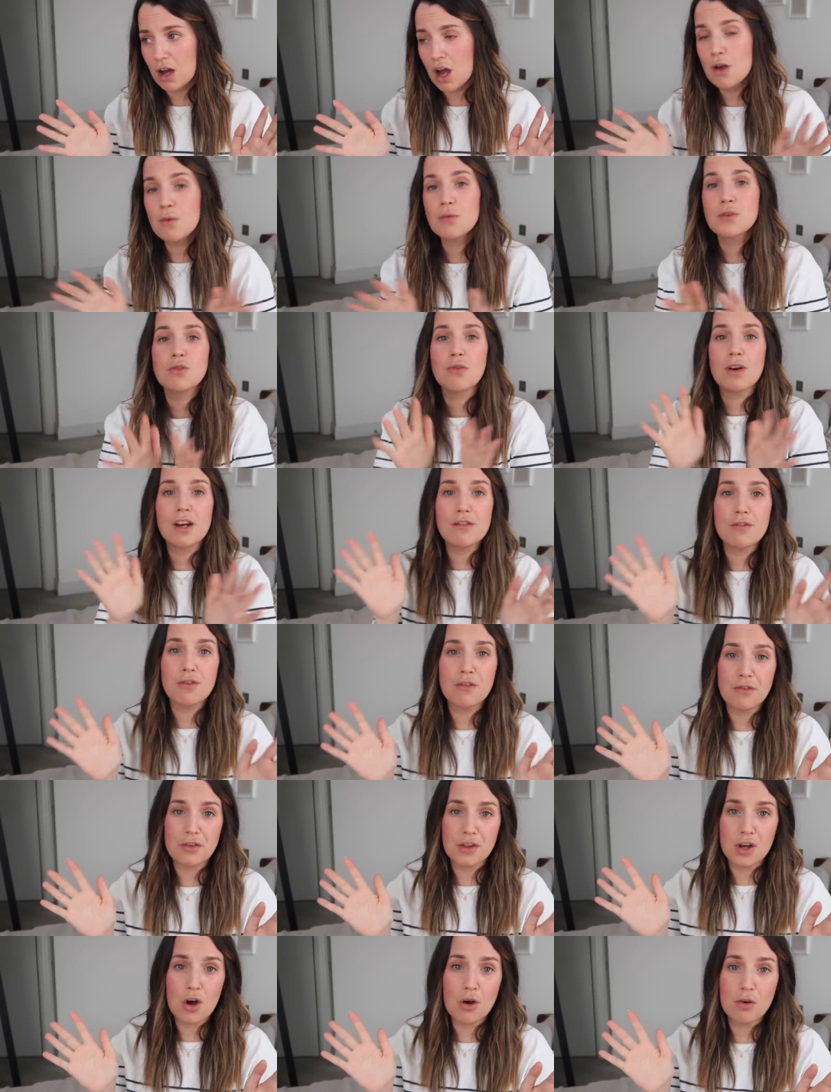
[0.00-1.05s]
I was
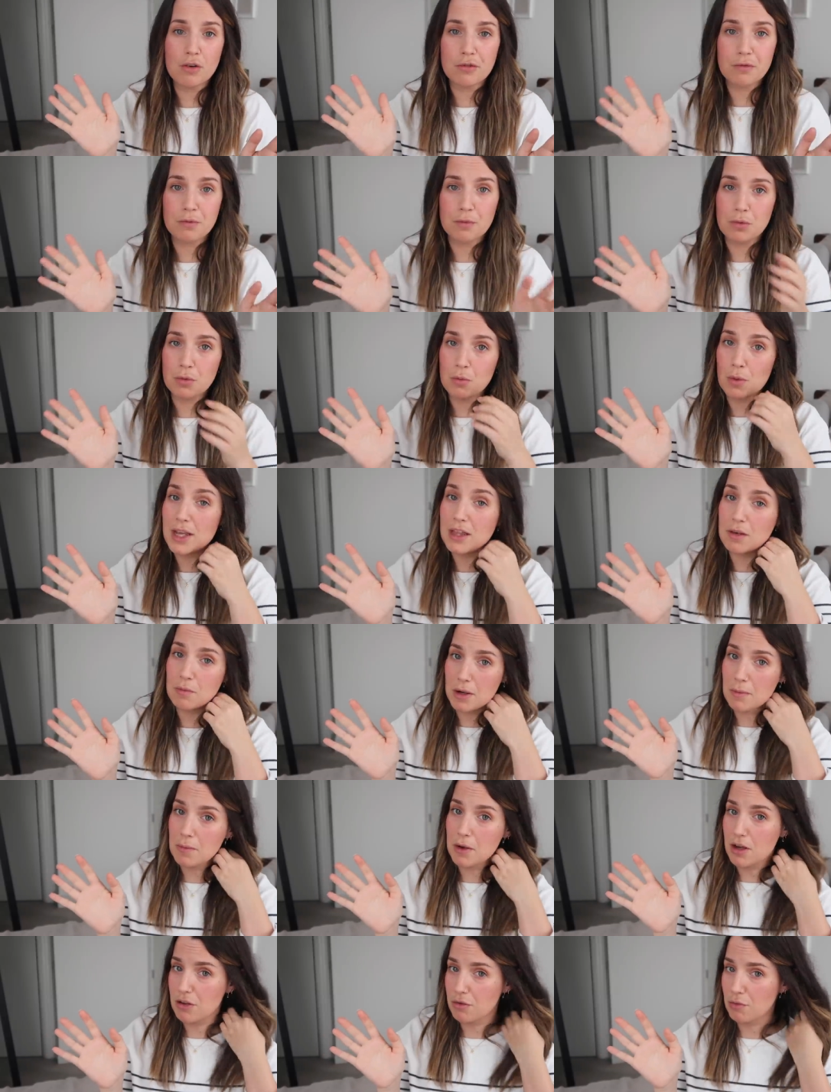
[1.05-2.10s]
grateful for the whole of the way that
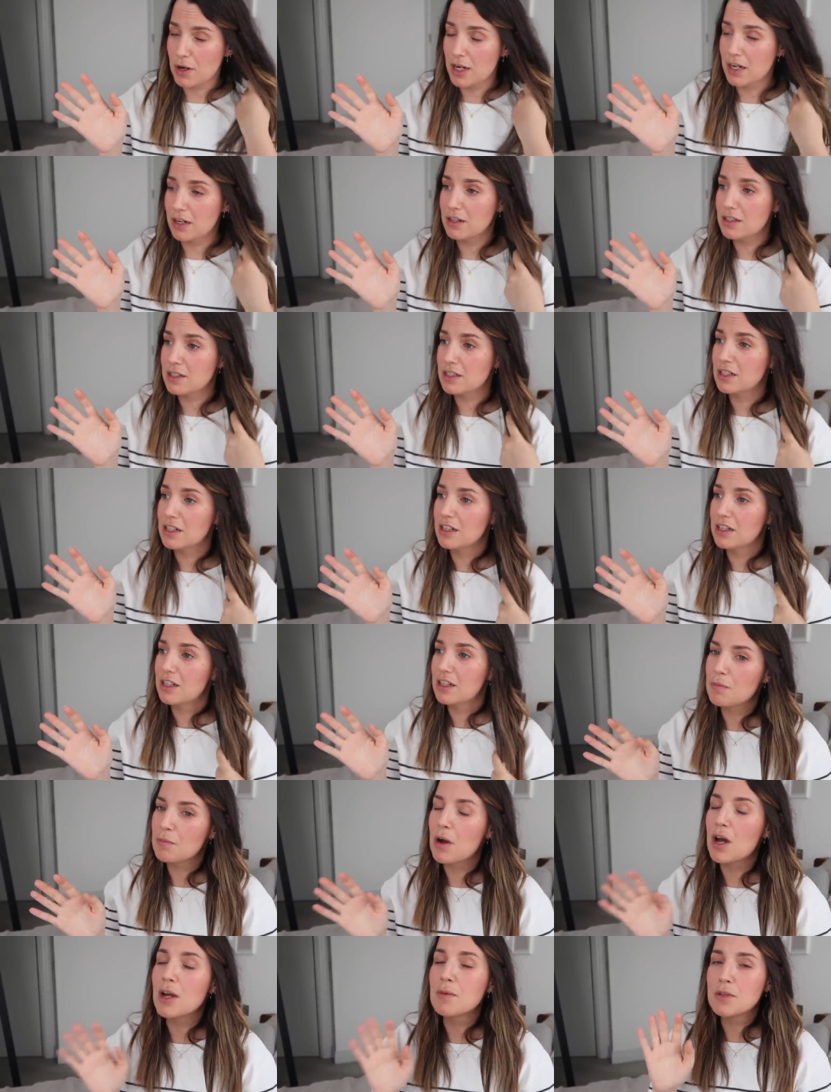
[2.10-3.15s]
my birth went,
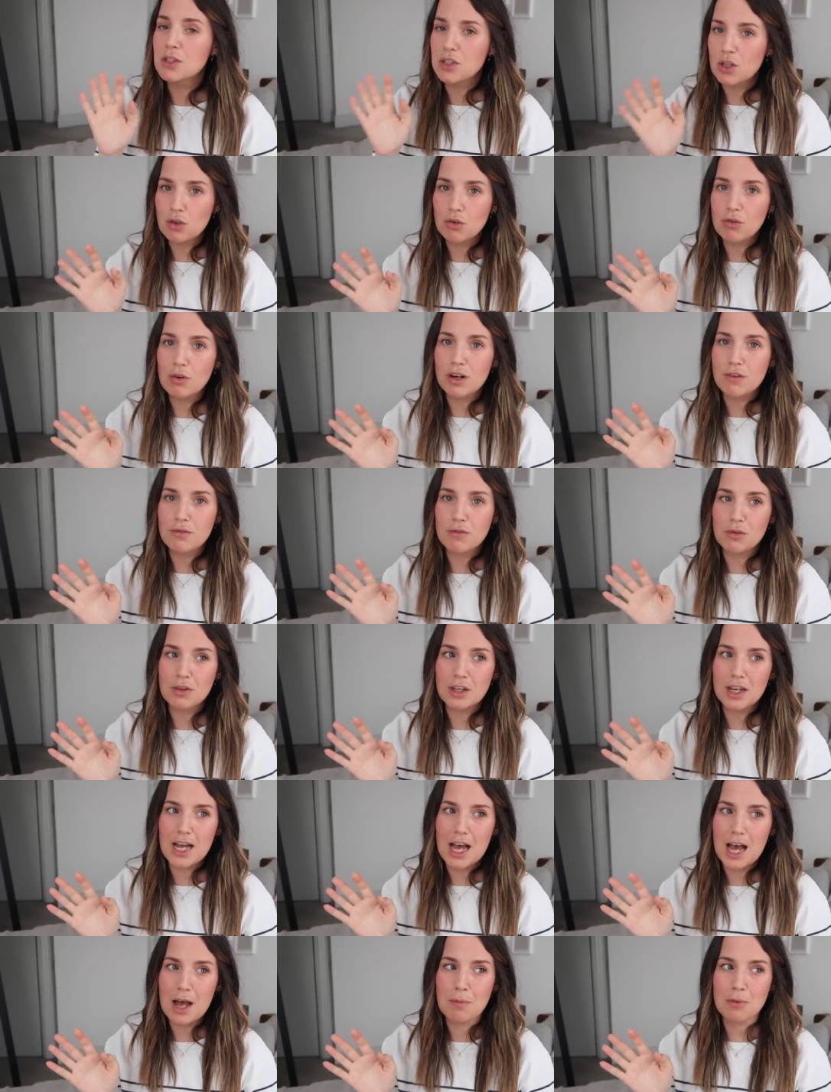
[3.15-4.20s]
but I'm so grateful
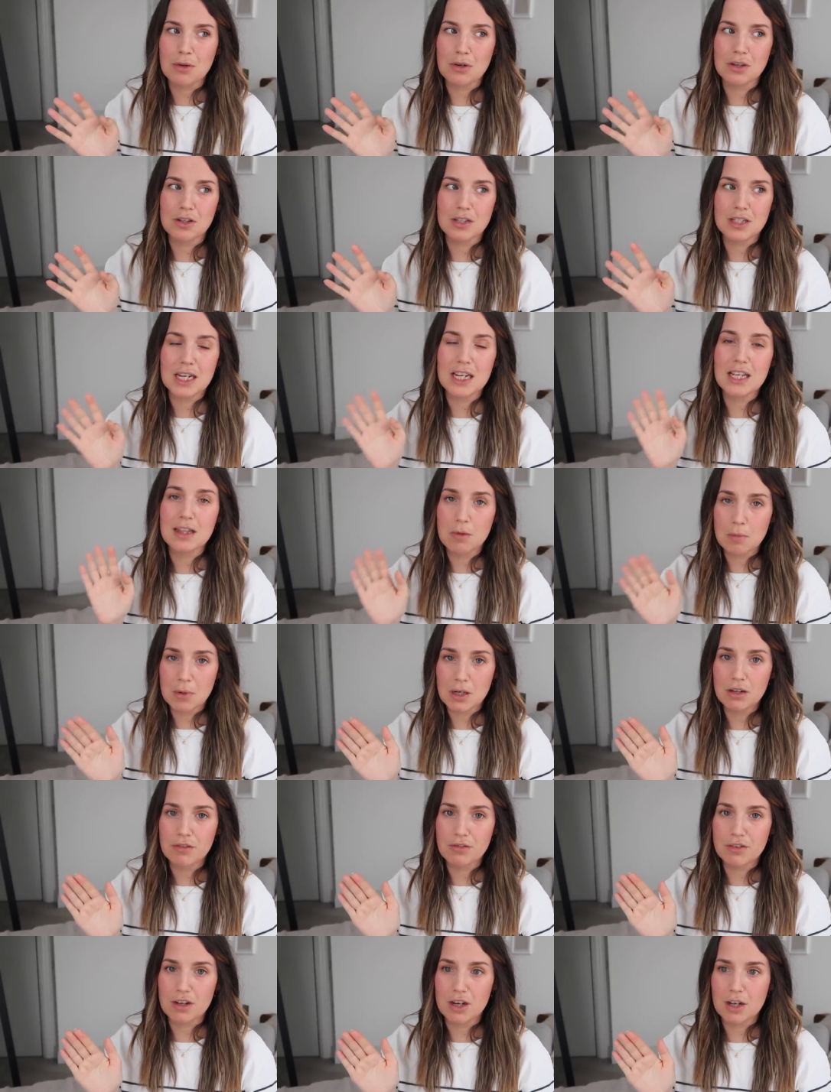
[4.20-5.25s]
that it happened in the
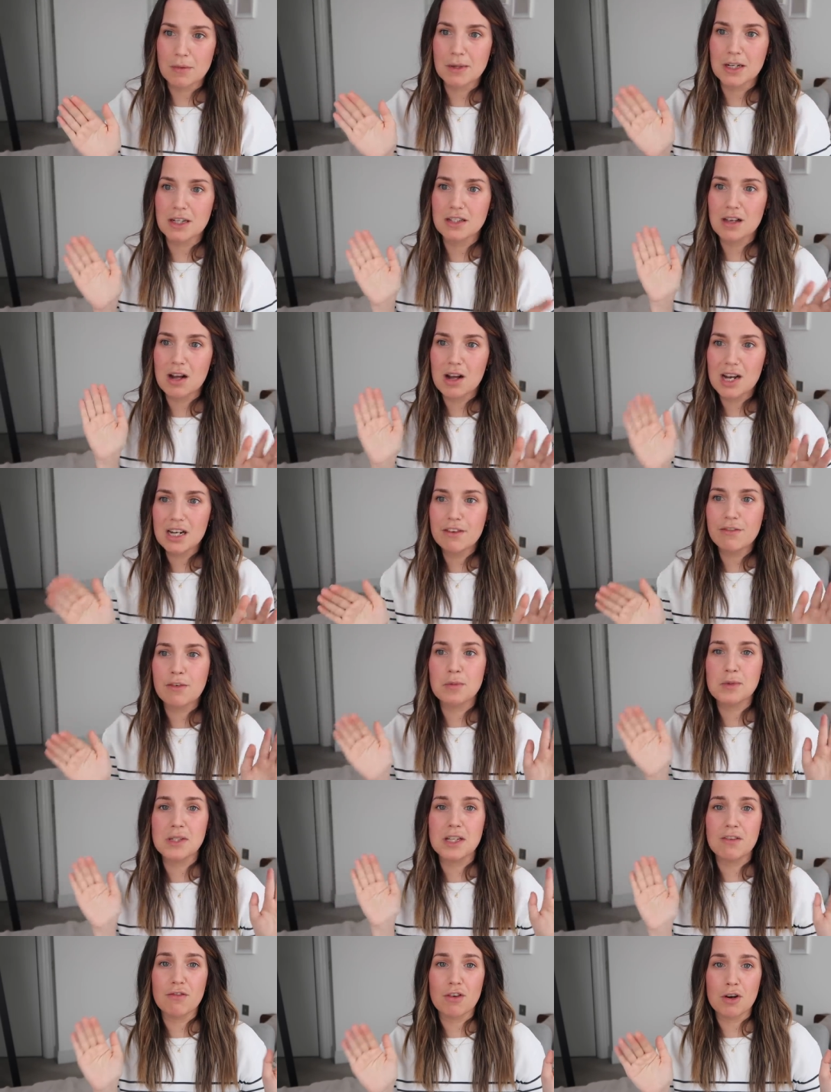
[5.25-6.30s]
middle of the night, because I live
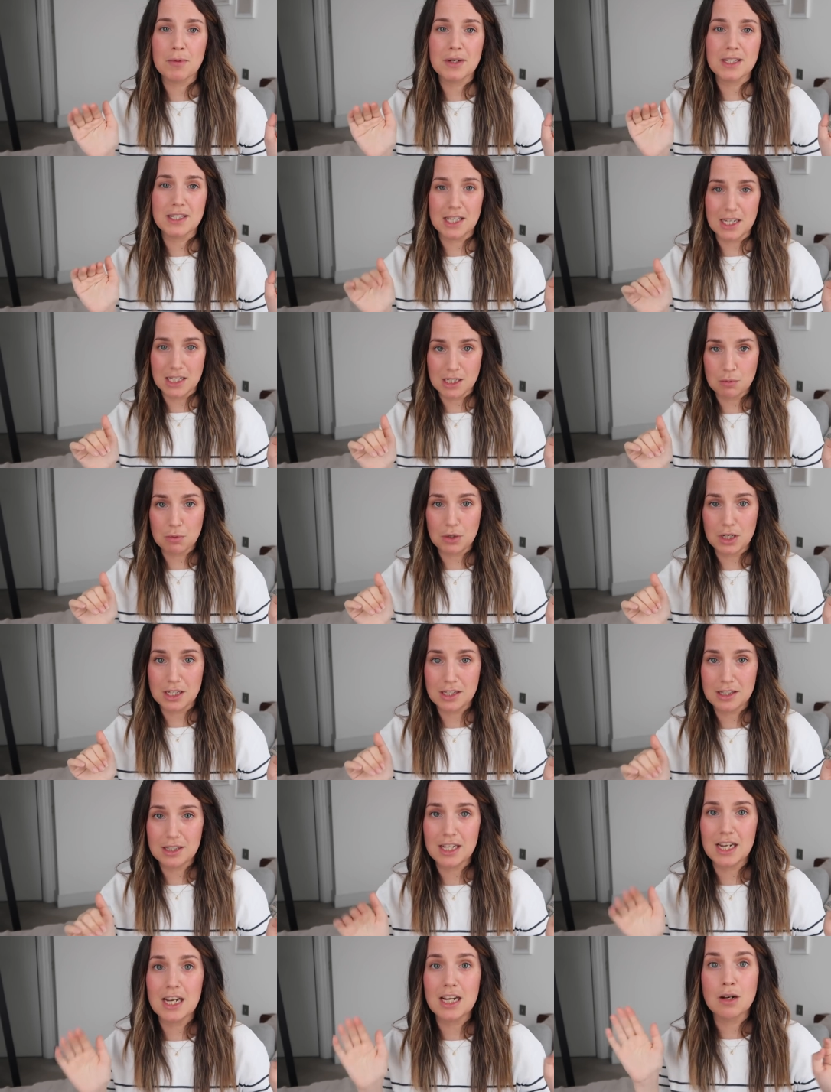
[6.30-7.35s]
opposite a very big
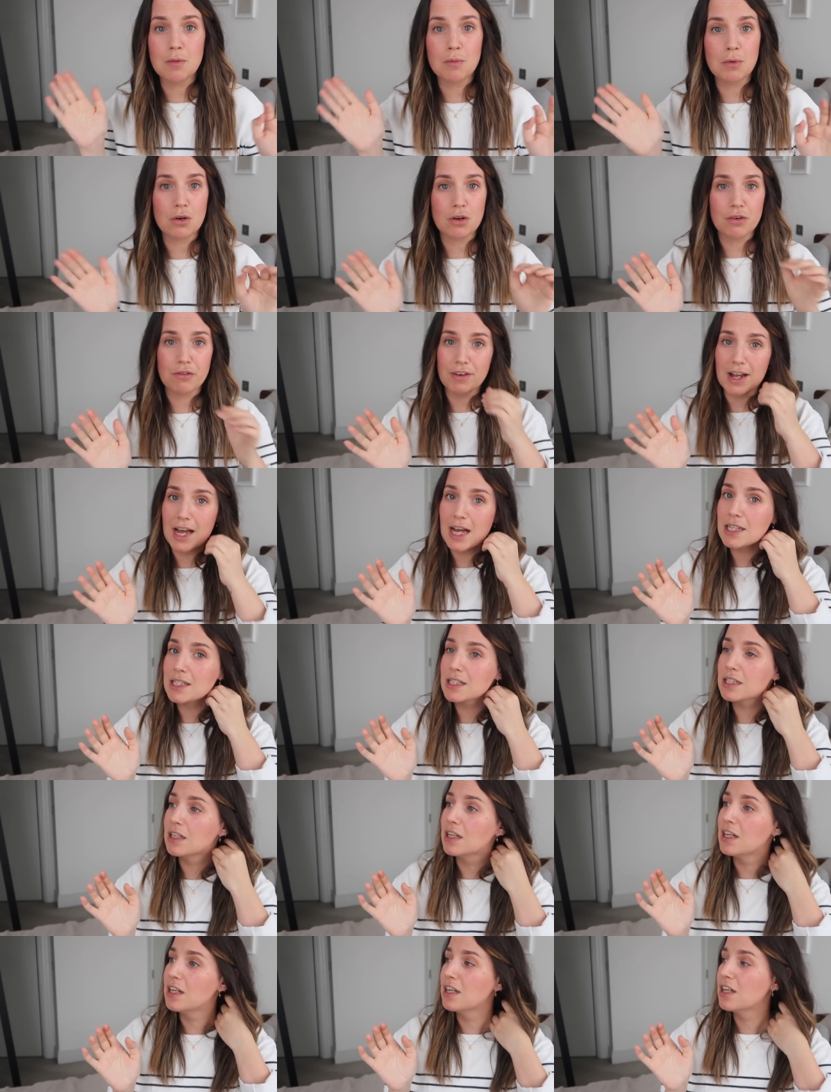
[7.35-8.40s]
Sainsbury's in a block of flats.